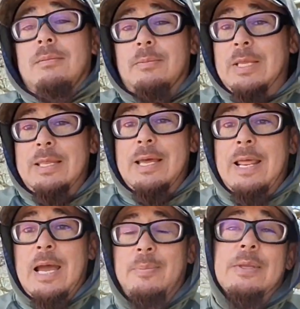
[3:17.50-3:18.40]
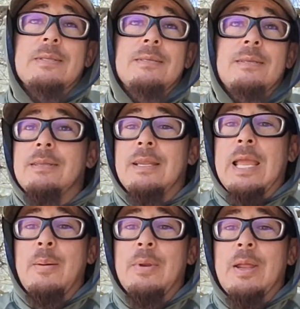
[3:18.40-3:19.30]
I mean, that happens. It
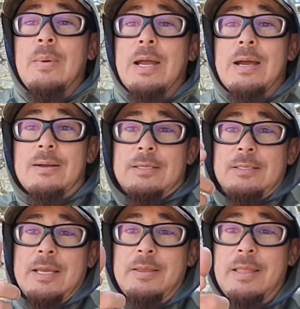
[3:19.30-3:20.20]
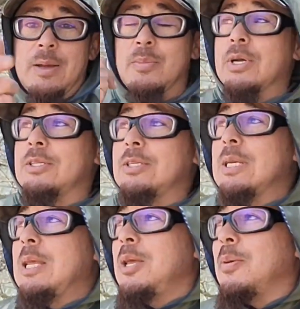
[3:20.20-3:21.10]
ain't happening at my house, I tell you that much,
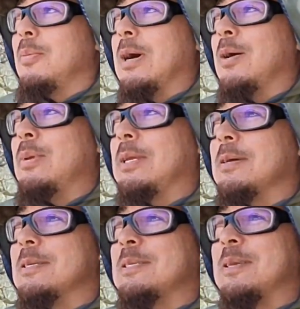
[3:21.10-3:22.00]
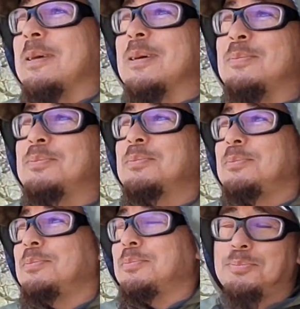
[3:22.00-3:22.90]
because
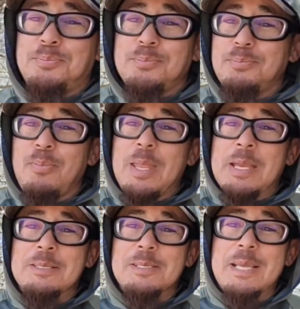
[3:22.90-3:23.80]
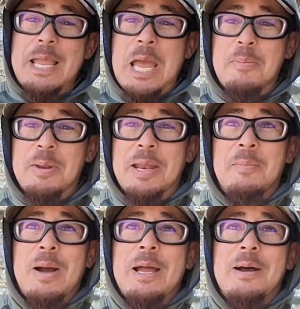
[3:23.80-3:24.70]
it just ain't happening
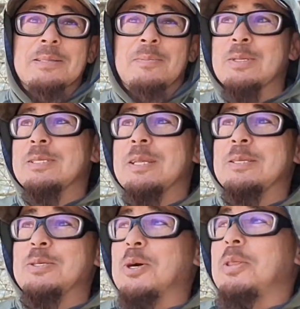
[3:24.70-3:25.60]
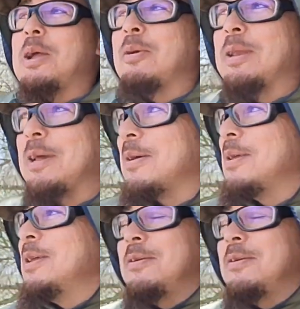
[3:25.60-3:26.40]
at my house. I'm gonna just let you know that right now.